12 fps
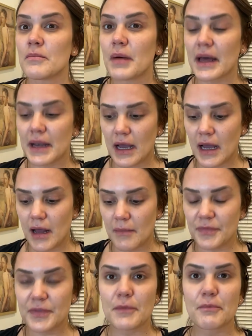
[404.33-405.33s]

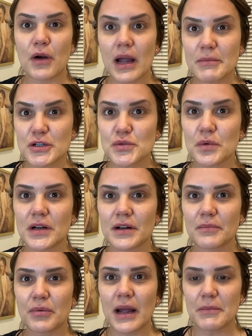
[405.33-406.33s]
But the
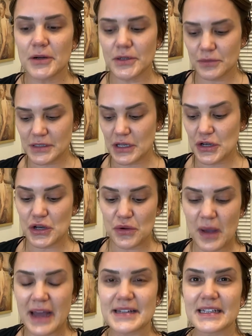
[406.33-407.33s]
primer was a
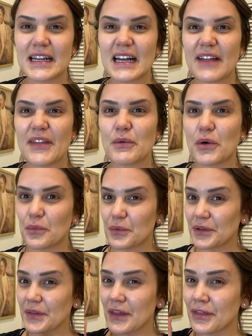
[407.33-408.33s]
new idea, and they were
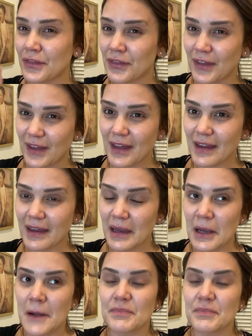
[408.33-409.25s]
really thick.